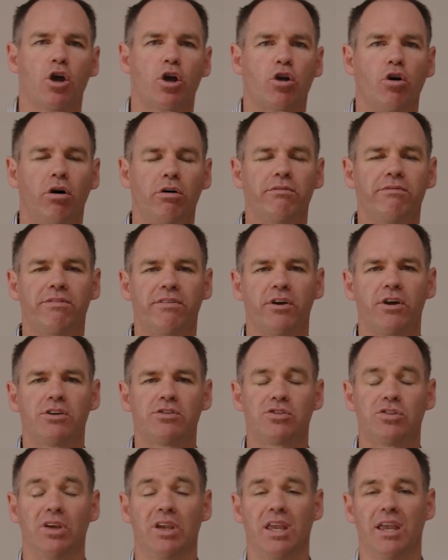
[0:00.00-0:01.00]

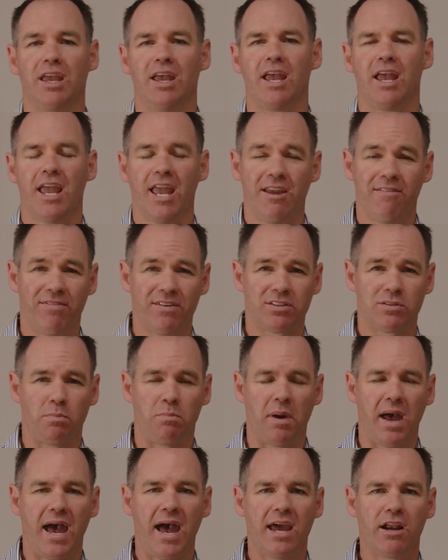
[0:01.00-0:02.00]
Conversely, if it's
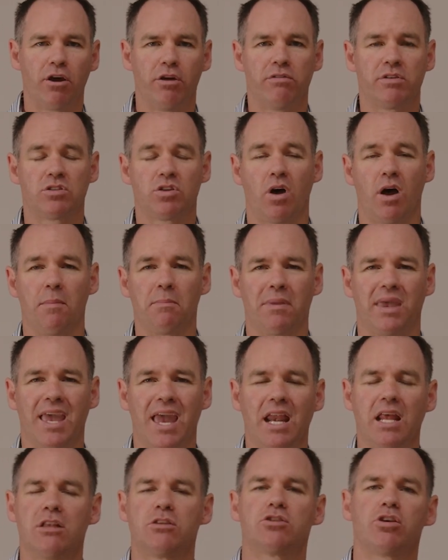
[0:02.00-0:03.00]
bad overtime,
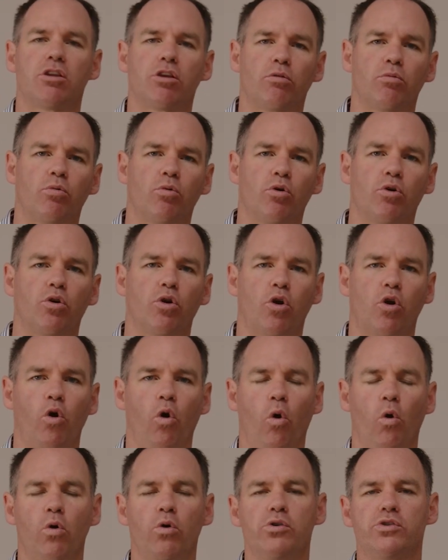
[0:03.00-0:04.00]
getting to the root
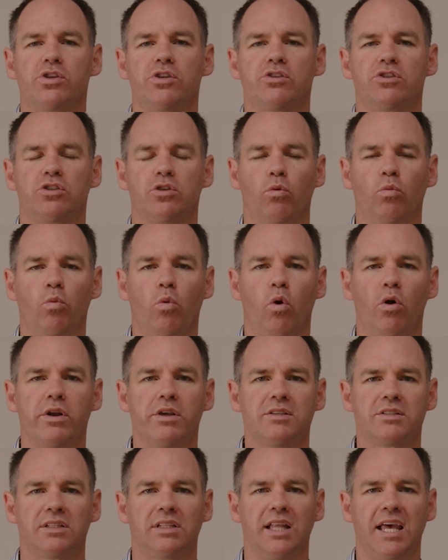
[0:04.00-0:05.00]
causes to what
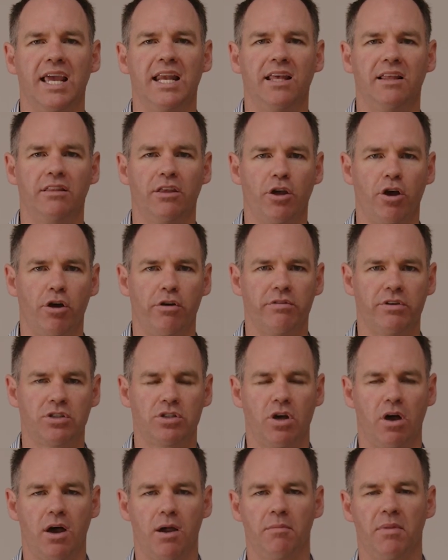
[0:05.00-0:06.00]
is leading the
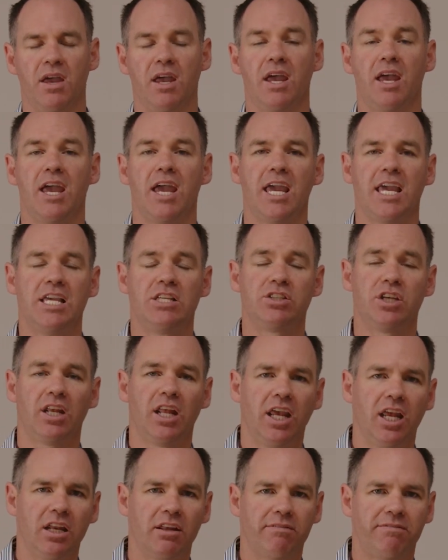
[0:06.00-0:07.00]
overtime. Is it
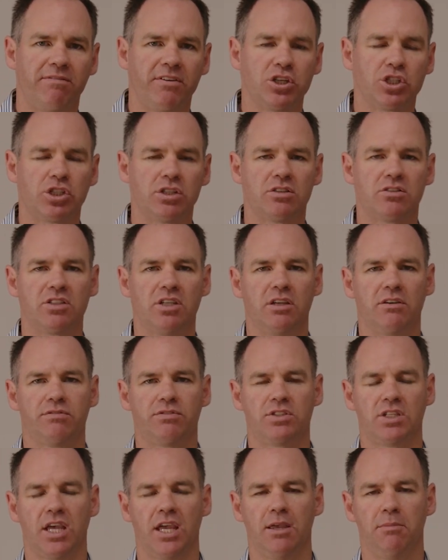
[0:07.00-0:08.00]
inefficiency
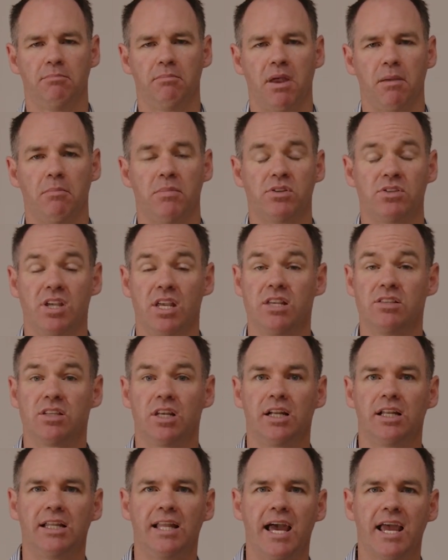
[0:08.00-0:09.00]
of team members? Is
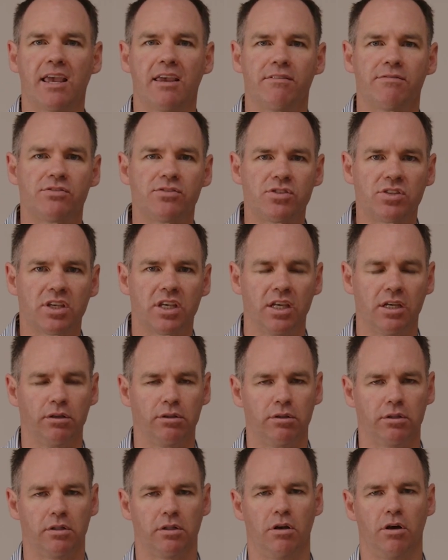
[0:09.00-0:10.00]
it a lack of
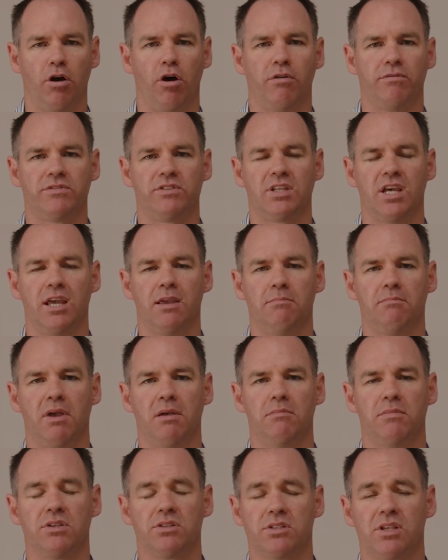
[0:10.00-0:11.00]
skill of team
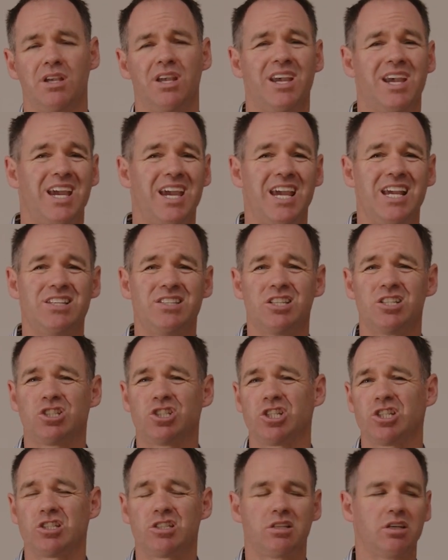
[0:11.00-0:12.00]
members? Is it
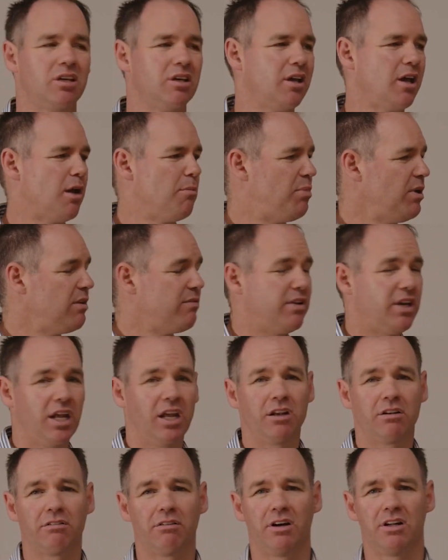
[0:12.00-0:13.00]
just a bit of an
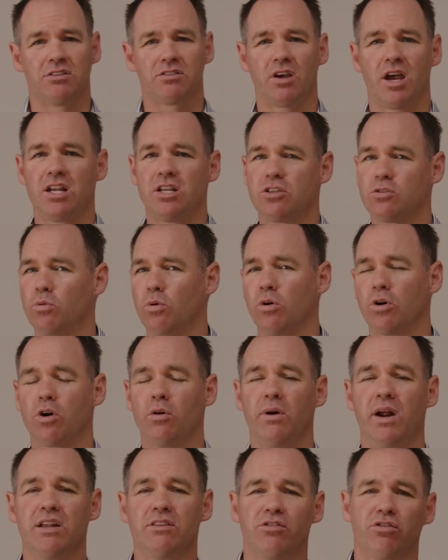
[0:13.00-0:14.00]
ignorance? I just walk
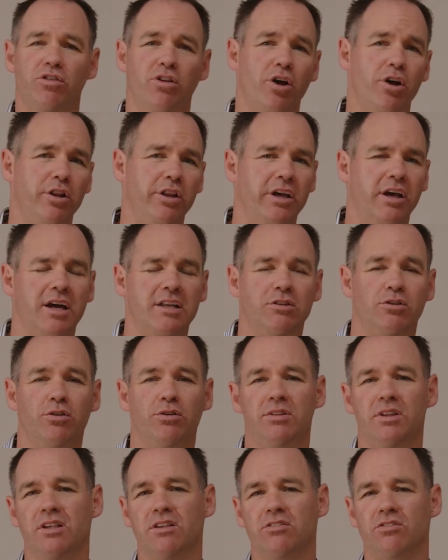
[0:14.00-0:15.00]
around slowly, I
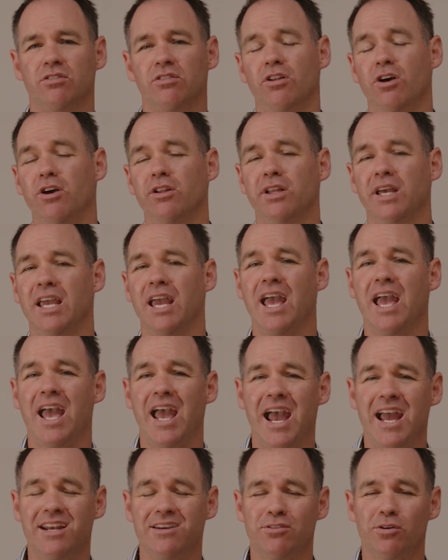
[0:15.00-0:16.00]
do things slowly.
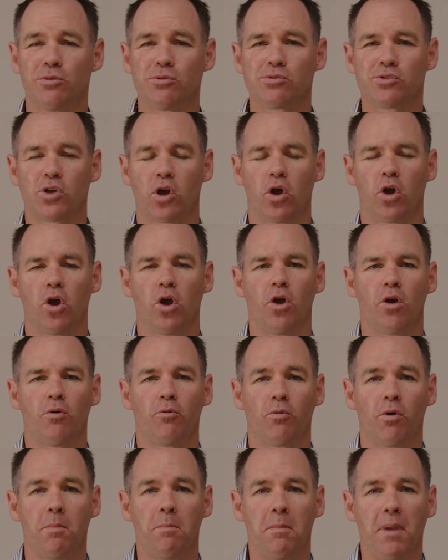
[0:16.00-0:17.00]
And also
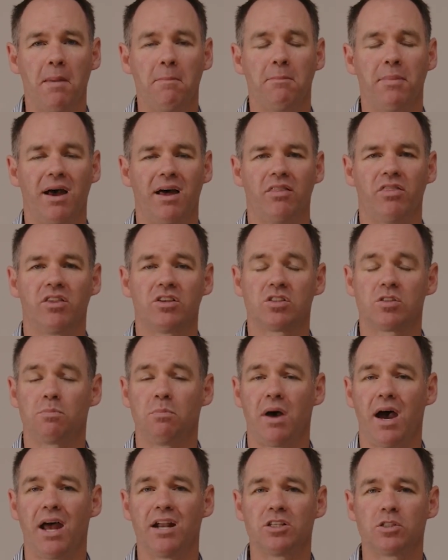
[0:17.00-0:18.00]
remember, the
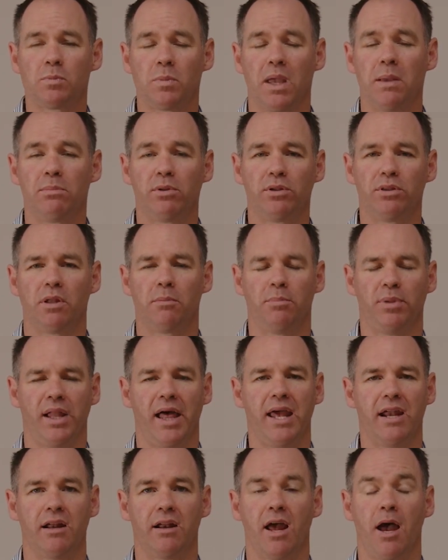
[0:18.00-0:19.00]
smartest people on the
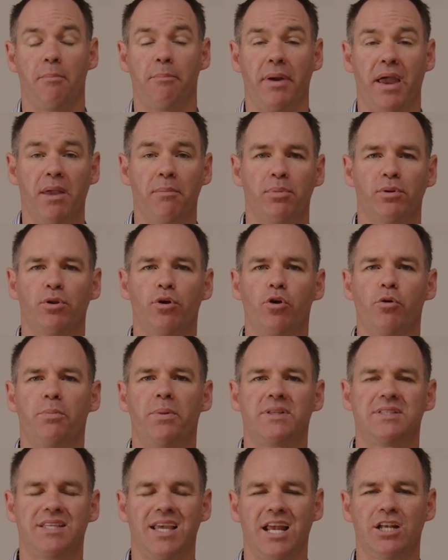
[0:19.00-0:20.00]
planet are people who
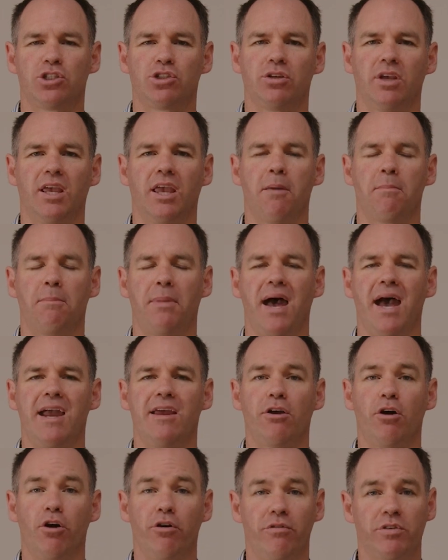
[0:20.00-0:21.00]
potentially get
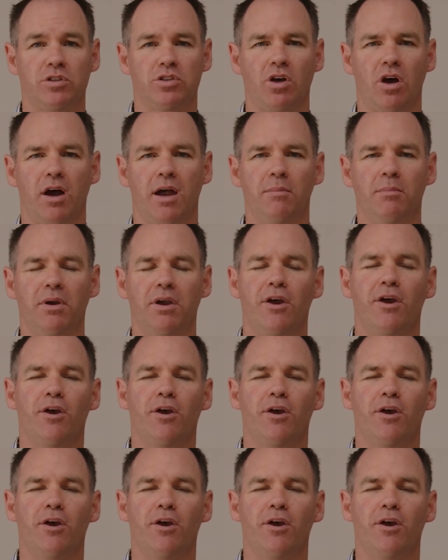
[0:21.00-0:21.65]
paid overtime